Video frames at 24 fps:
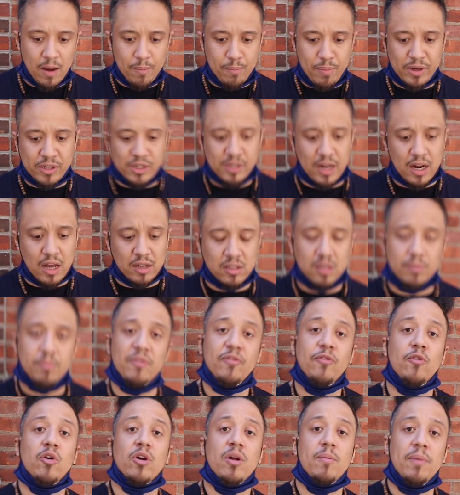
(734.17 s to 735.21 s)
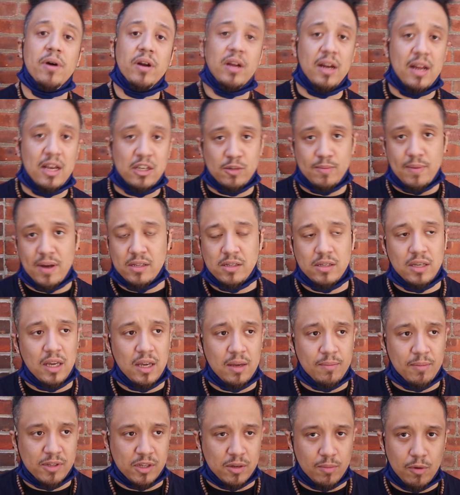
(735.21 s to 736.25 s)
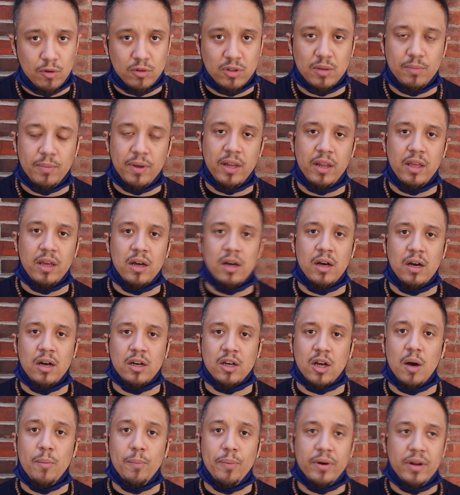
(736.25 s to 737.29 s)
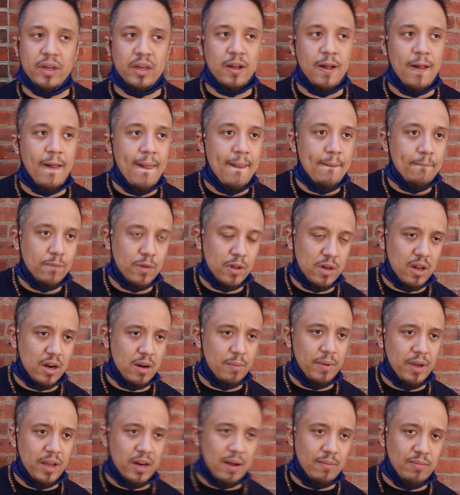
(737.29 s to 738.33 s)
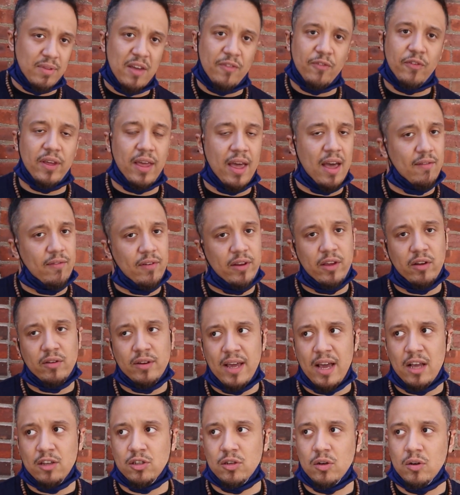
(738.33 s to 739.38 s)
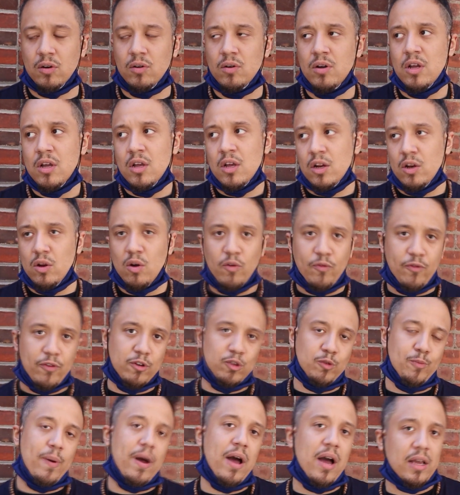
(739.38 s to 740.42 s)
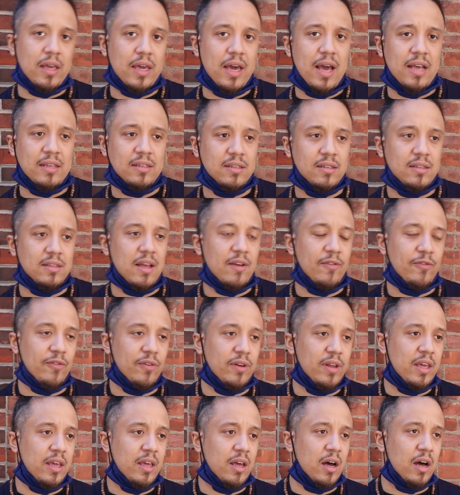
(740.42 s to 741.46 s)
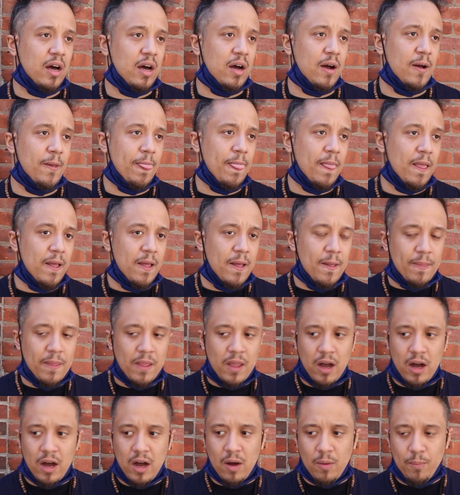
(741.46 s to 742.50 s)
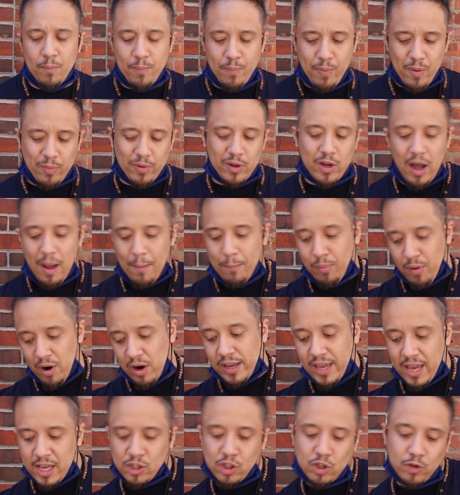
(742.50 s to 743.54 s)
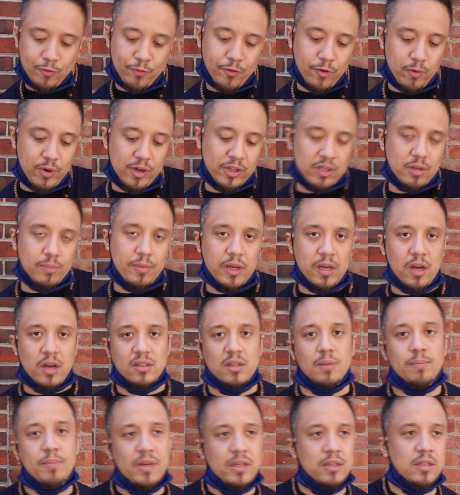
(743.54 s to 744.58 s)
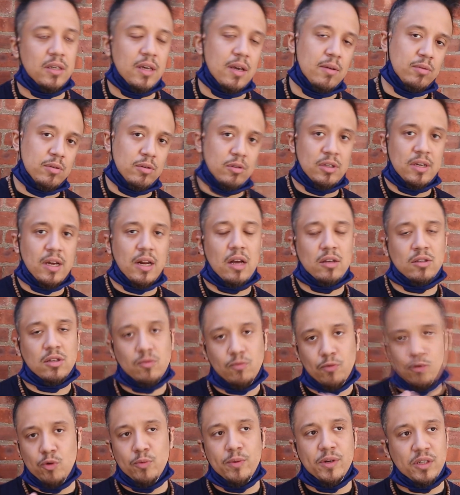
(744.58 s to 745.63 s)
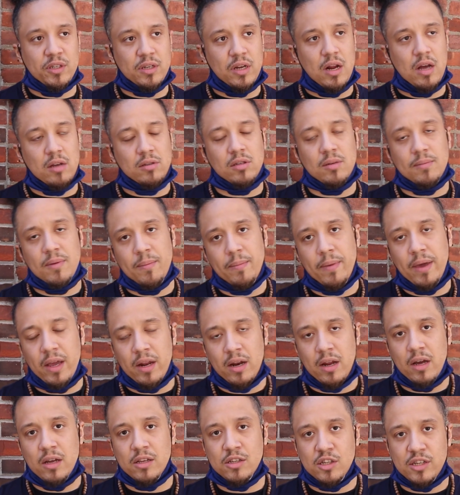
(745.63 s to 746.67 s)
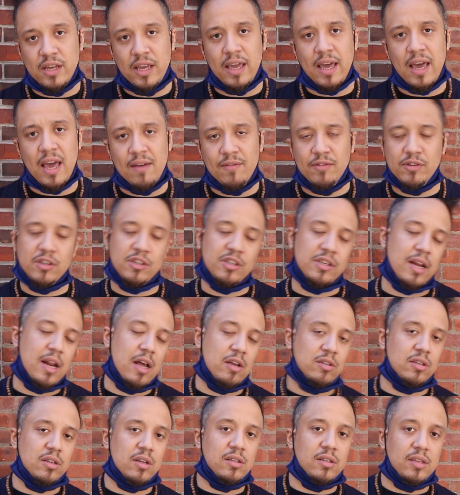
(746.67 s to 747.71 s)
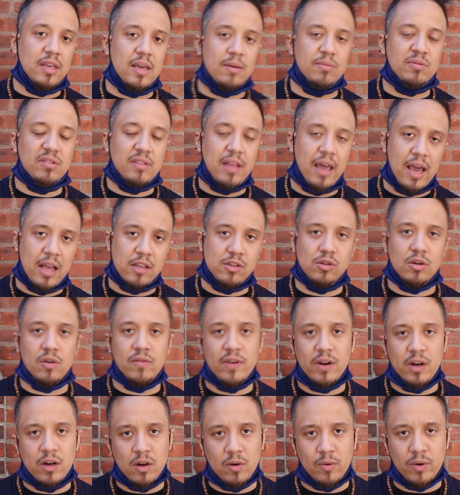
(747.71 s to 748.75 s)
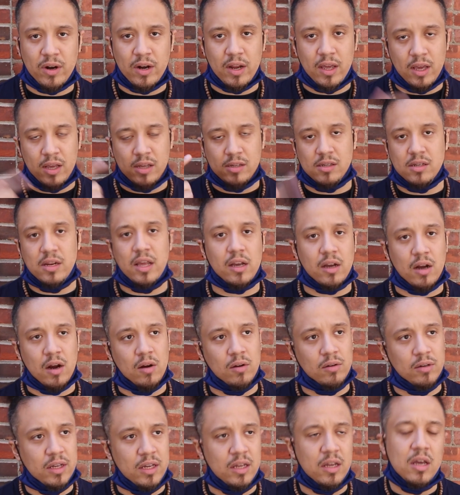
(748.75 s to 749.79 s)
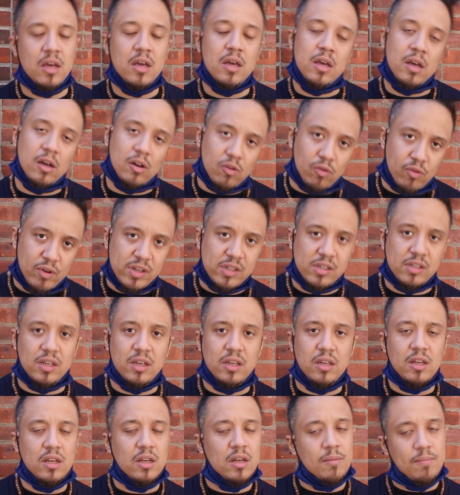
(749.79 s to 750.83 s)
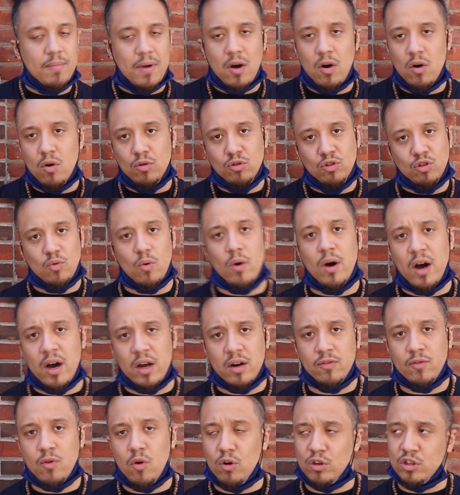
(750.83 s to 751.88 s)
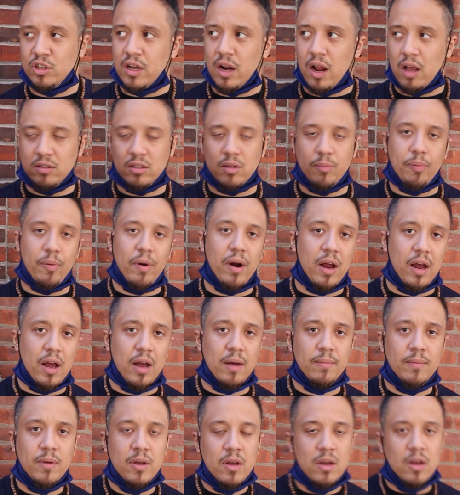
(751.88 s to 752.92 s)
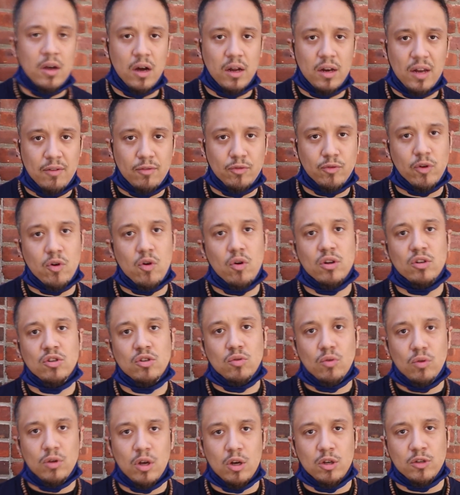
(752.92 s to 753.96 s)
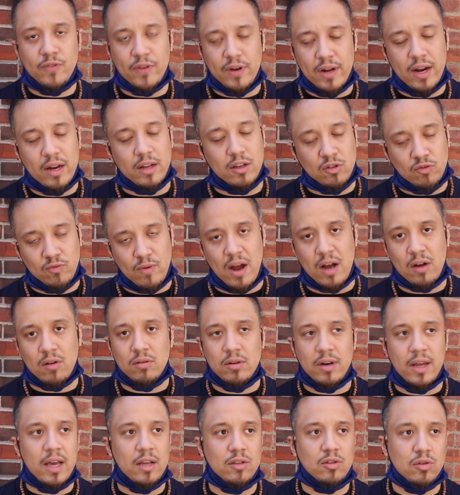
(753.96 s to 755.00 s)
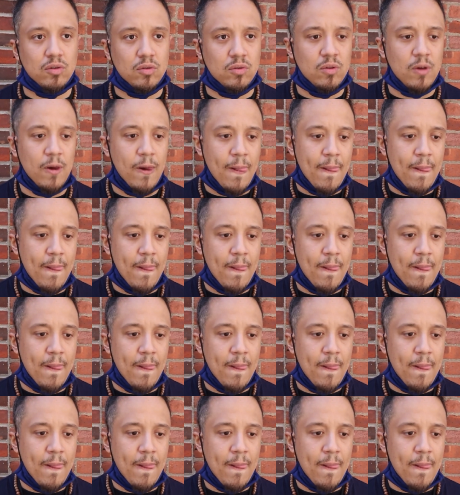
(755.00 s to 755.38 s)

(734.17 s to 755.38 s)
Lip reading: Big shout out to Before the Money. That's my team. It's a multimedia company. You know what I mean? I'm definitely heavily on that. So No Frillz Podcast is definitely got brung into fruition because of BTM. So shout out to Ruby. Shout out to my man J Av. And just shout out to the team Stats. You already know what it is. Nick Early, Grizzy, my whole squad. Of course, shout outs to Prime, Levels Recording Studios for letting us rock on that too.